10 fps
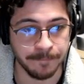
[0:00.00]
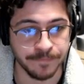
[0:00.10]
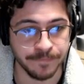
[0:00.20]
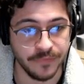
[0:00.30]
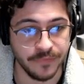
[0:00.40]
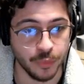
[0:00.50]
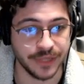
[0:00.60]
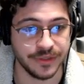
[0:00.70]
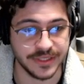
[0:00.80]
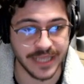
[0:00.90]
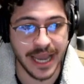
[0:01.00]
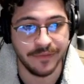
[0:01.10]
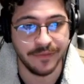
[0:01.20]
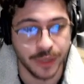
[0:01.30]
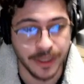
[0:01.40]
if you want to decide
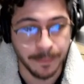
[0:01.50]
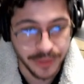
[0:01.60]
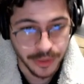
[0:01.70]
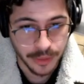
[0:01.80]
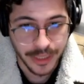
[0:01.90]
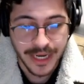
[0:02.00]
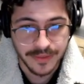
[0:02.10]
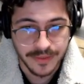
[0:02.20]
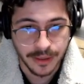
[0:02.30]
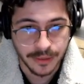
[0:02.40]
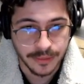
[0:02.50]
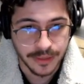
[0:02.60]
if you want to build anything,